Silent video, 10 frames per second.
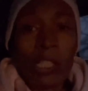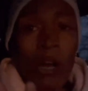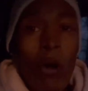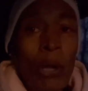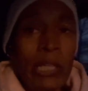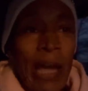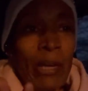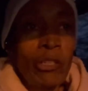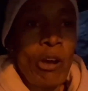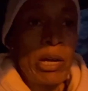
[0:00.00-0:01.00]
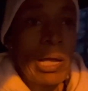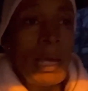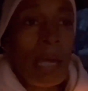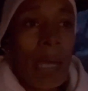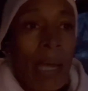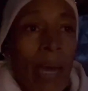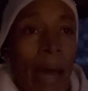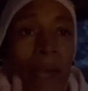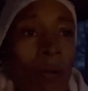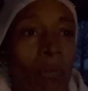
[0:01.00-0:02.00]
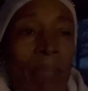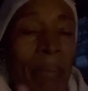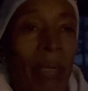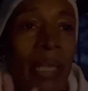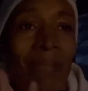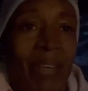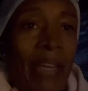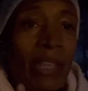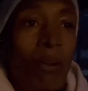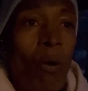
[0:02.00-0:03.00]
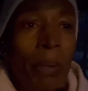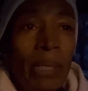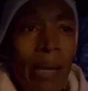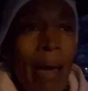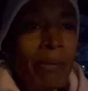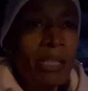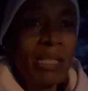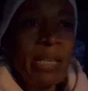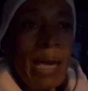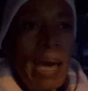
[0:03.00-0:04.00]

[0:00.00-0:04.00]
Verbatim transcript: the whole entire truck. I don't remember leaving nothing on, but the guy was just saying